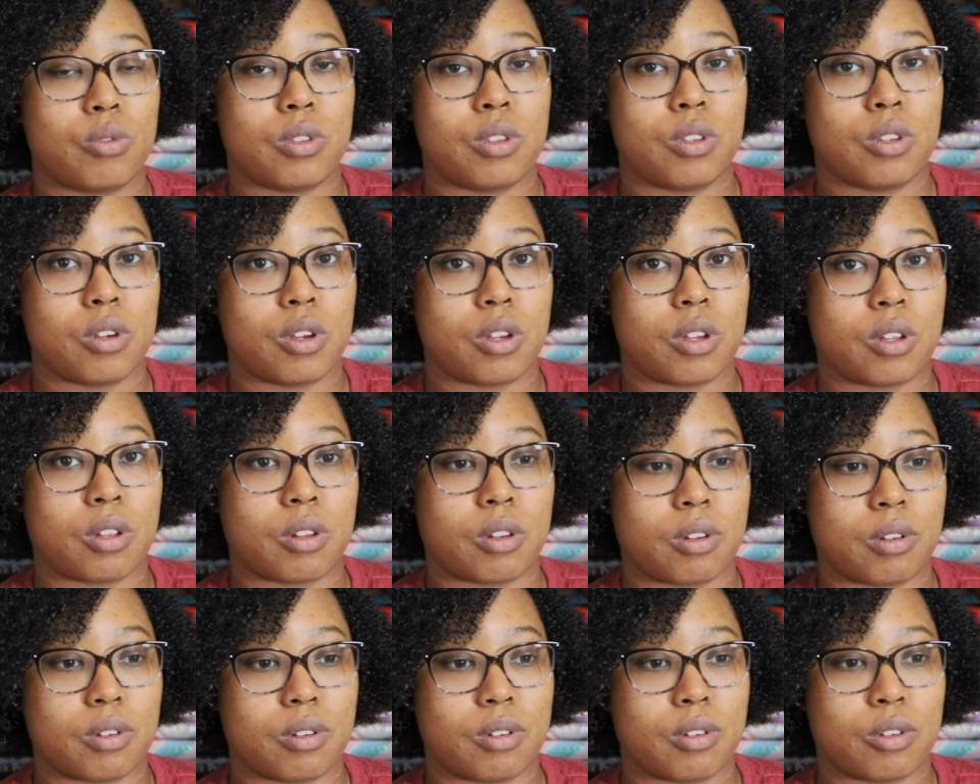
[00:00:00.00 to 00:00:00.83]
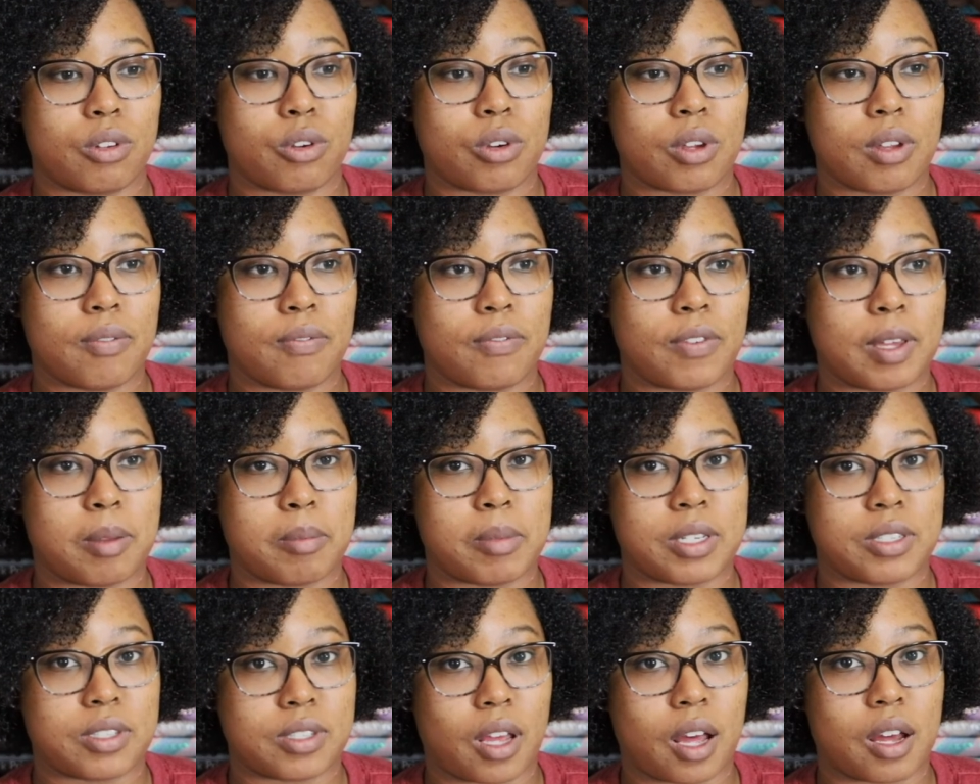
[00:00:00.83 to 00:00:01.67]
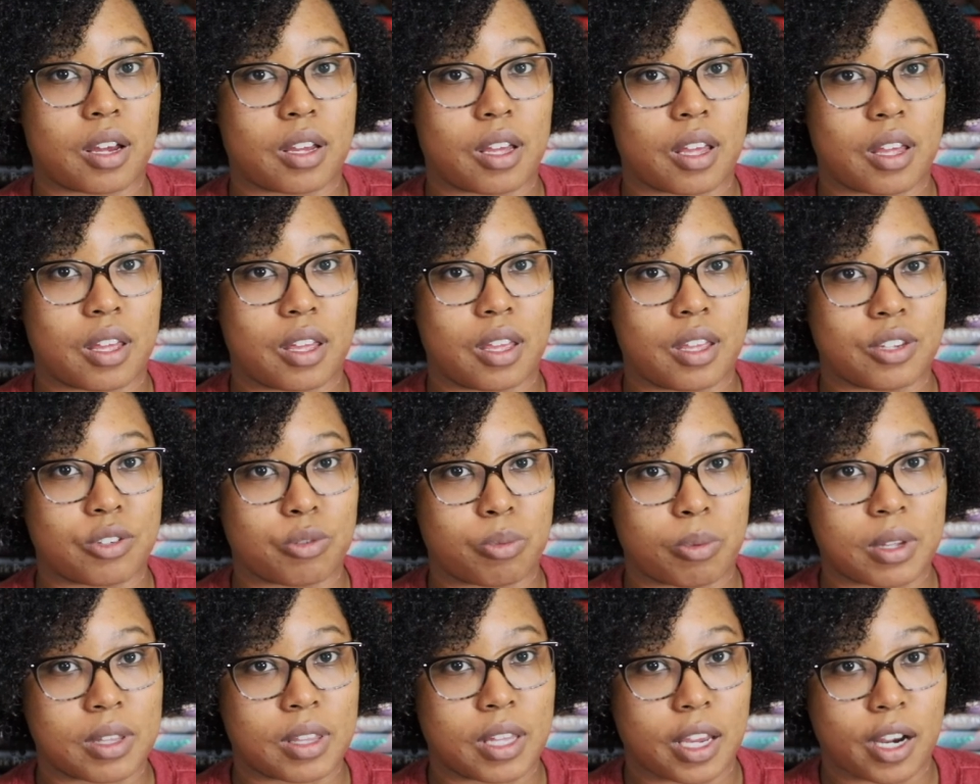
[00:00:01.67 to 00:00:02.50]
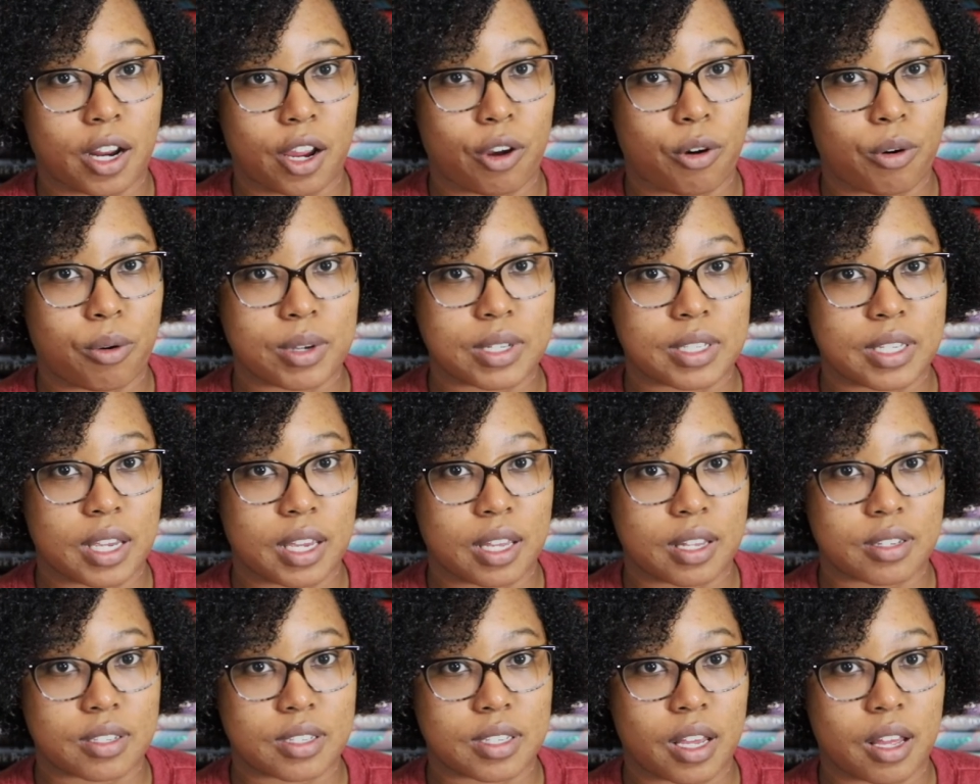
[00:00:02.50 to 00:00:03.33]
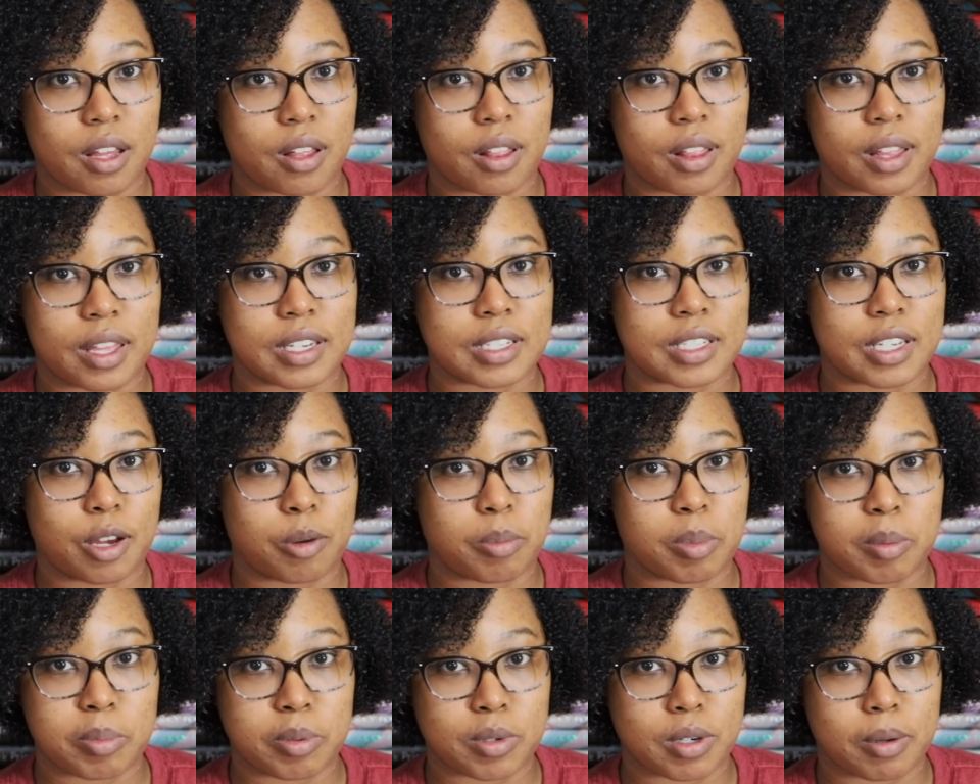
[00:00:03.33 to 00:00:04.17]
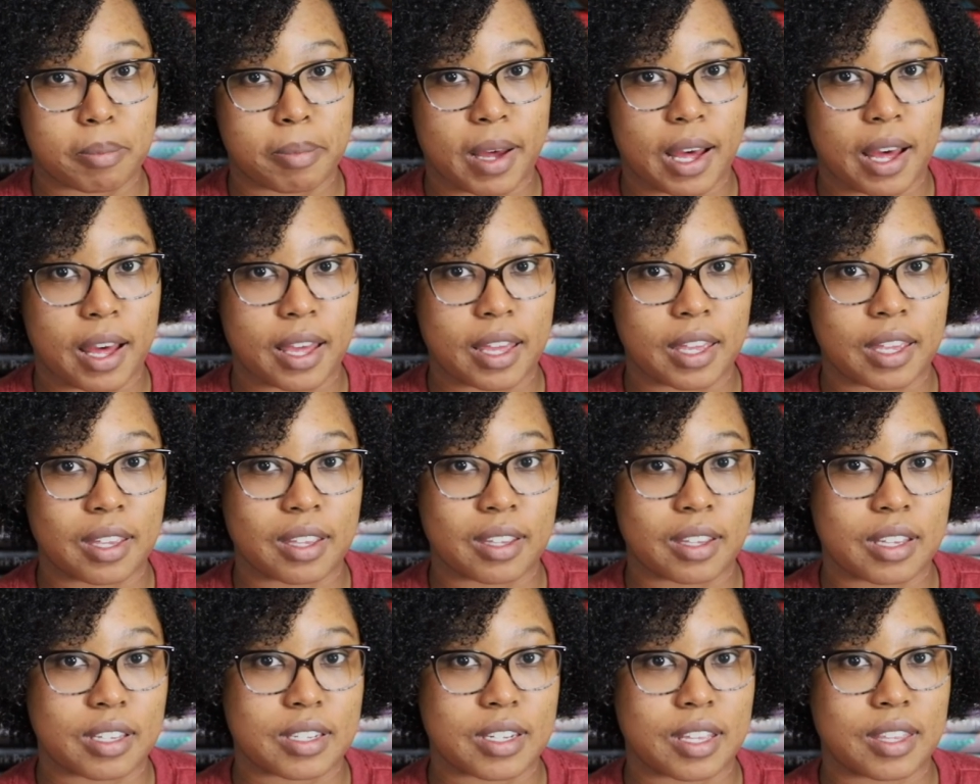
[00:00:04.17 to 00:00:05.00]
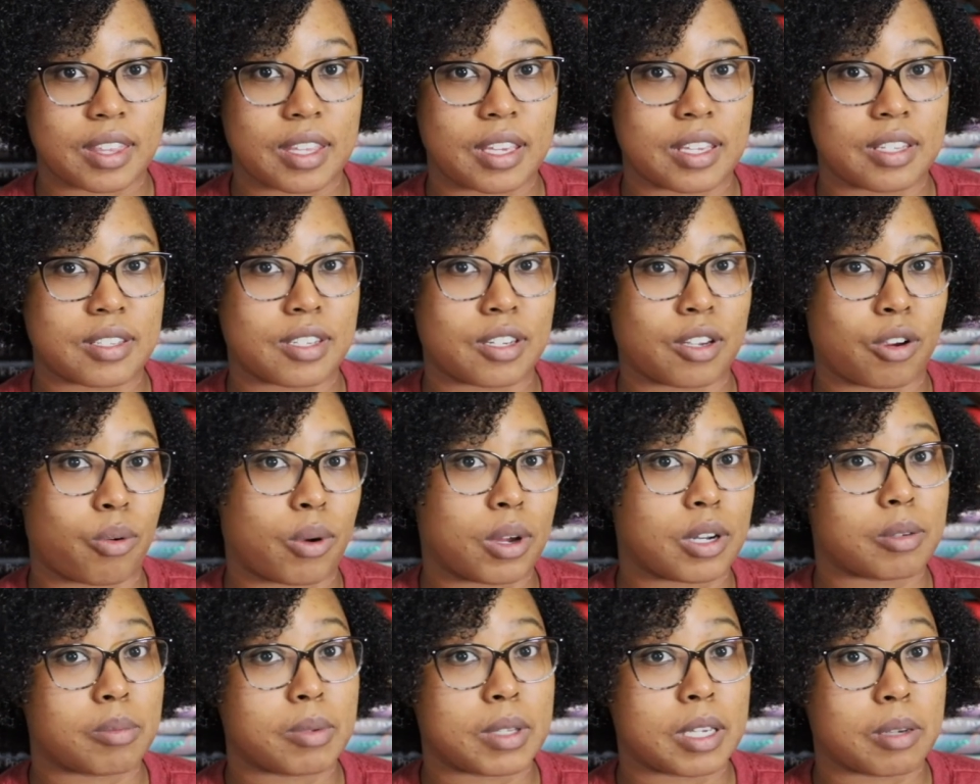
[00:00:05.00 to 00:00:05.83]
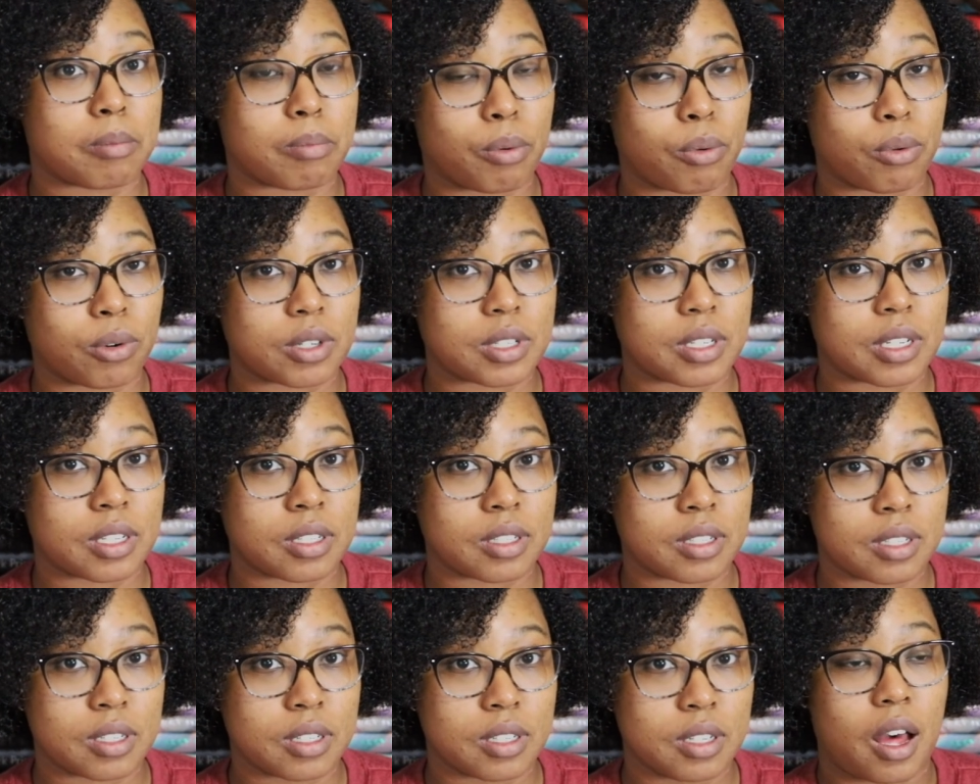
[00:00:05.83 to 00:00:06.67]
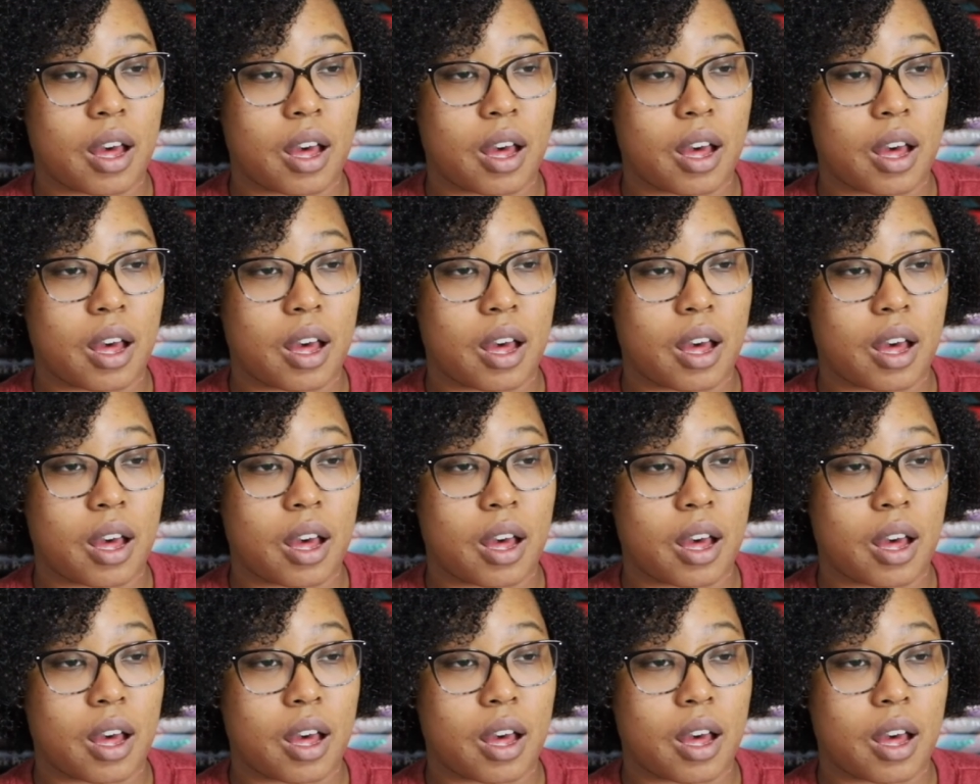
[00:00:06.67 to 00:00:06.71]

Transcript: The Logan Family Saga is one that I always hand sell and tell people to buy because I think it's incredibly important.